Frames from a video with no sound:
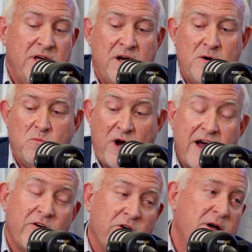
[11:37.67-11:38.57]
When
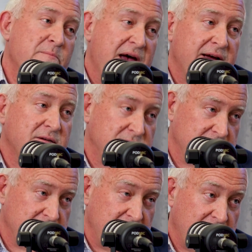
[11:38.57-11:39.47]
I grew up back
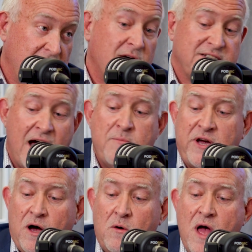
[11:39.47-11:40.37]
a long time
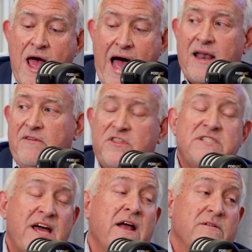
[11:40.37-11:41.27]
ago, I left
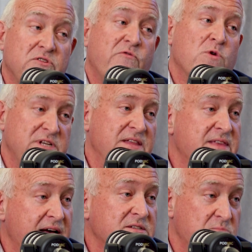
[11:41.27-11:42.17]
this town and it was
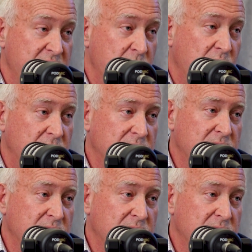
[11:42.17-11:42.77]
14,000 people.